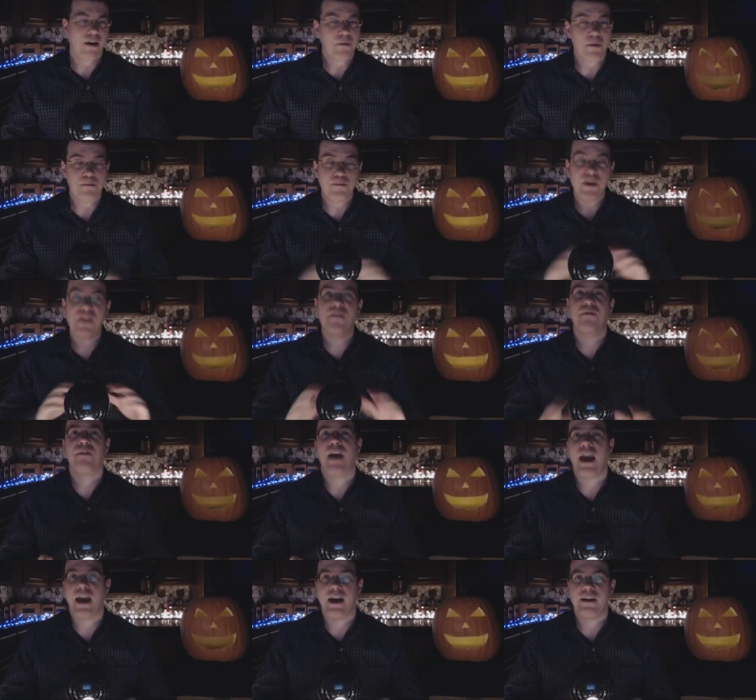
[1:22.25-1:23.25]
Now, I'm a big
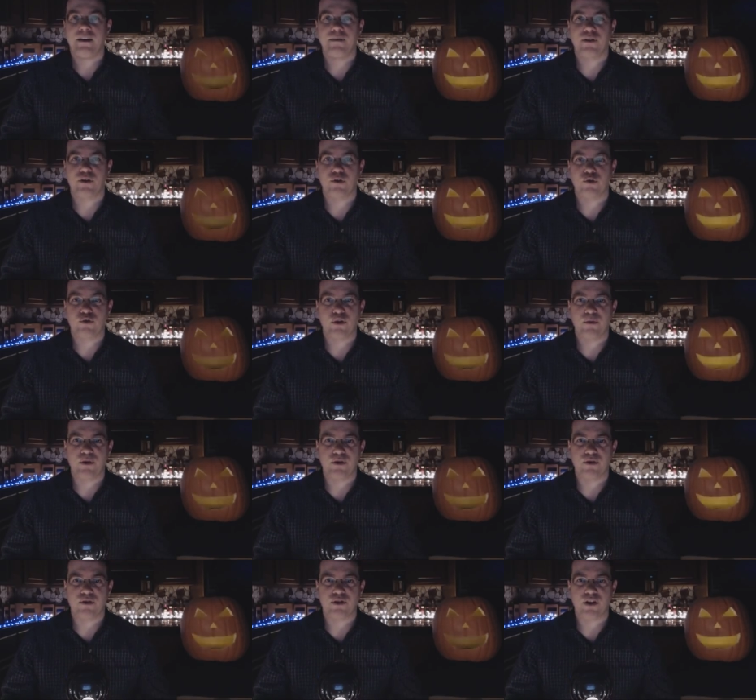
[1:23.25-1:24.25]
fan of the
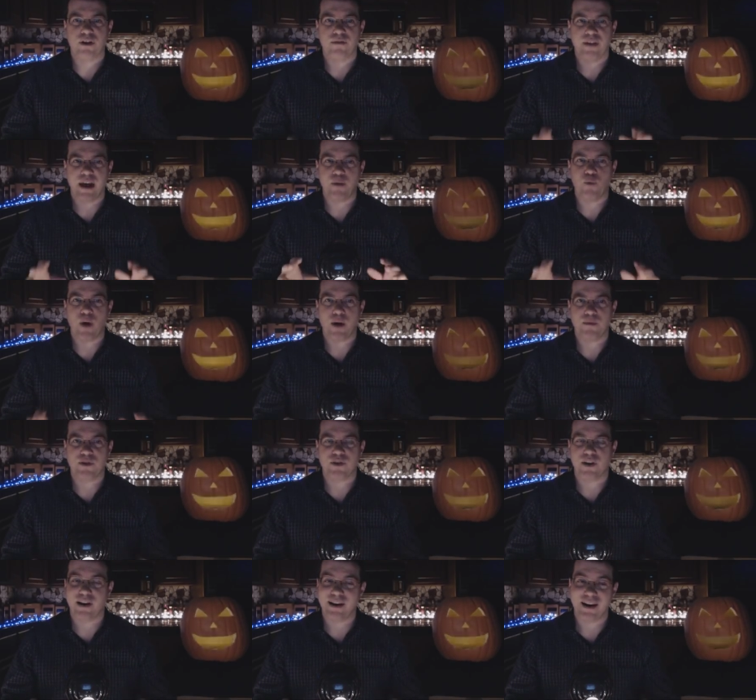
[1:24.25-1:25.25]
contributors of that
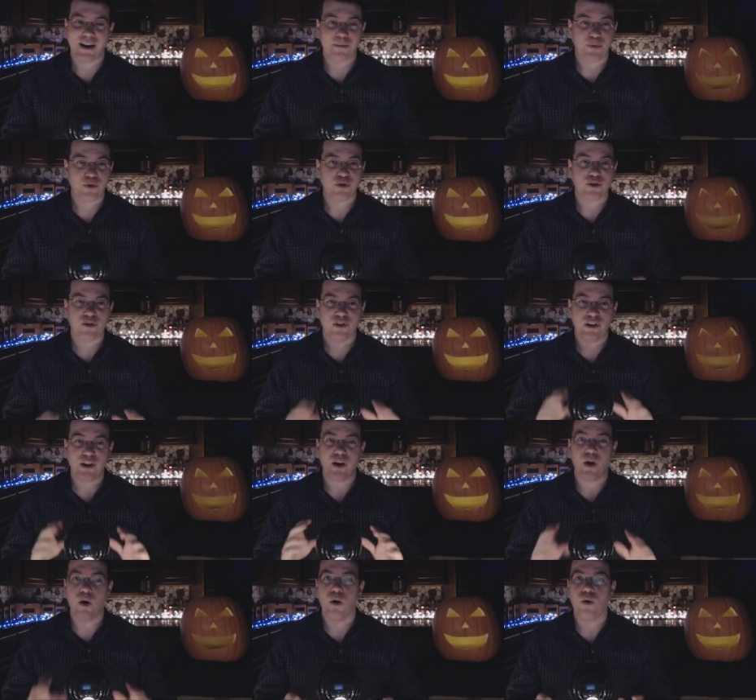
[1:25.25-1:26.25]
website, and I
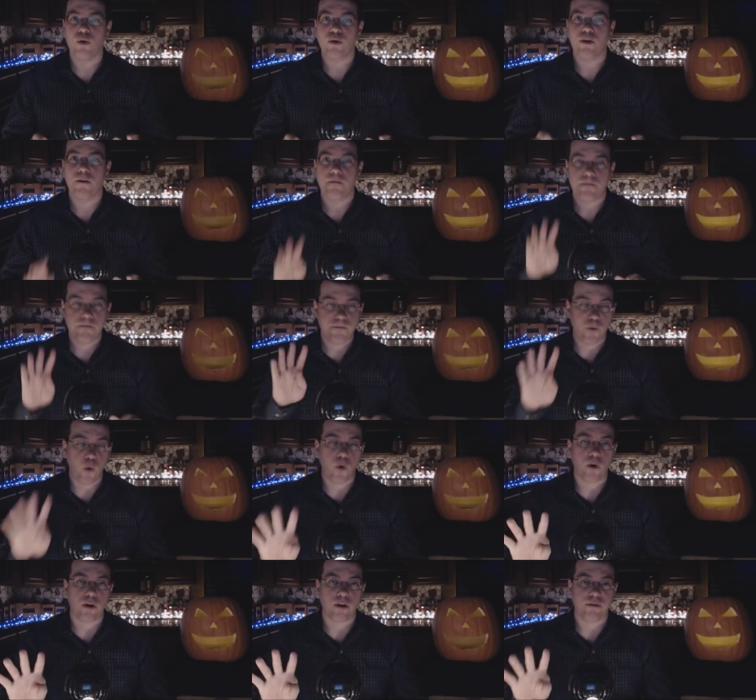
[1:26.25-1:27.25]
personally own
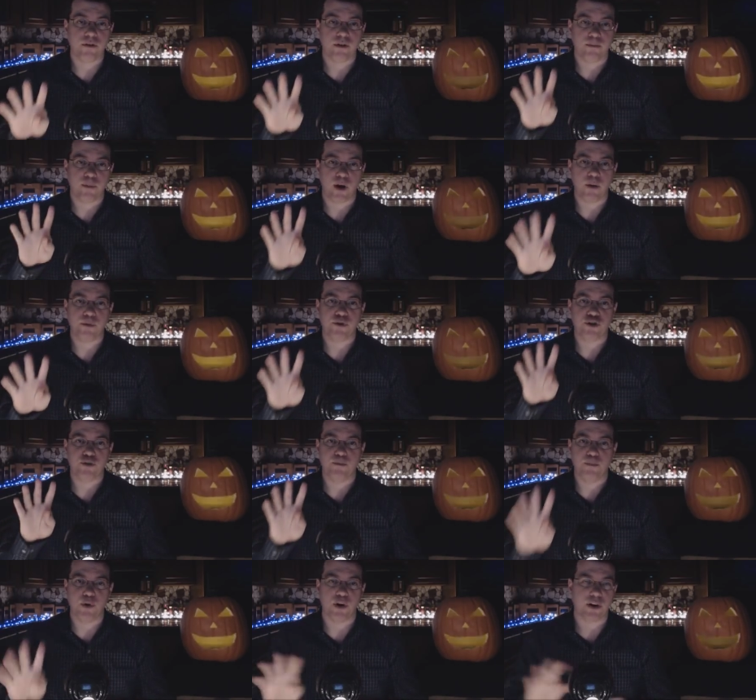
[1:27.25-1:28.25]
four of their
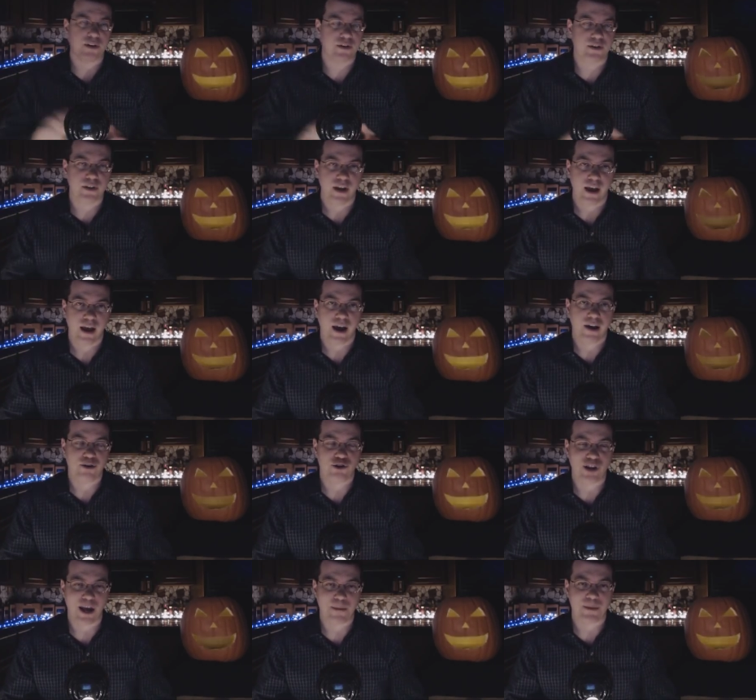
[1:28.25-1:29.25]
published books on
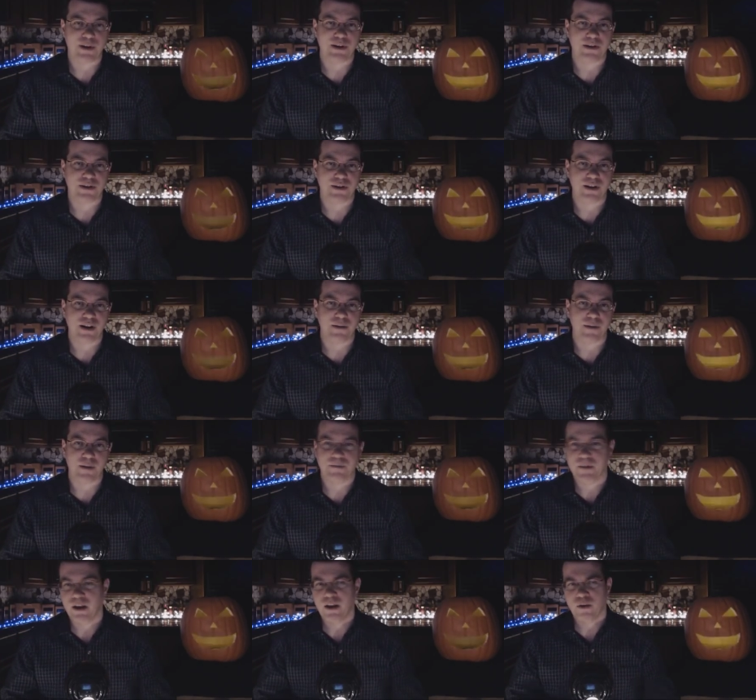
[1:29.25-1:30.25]
Japanese cinema,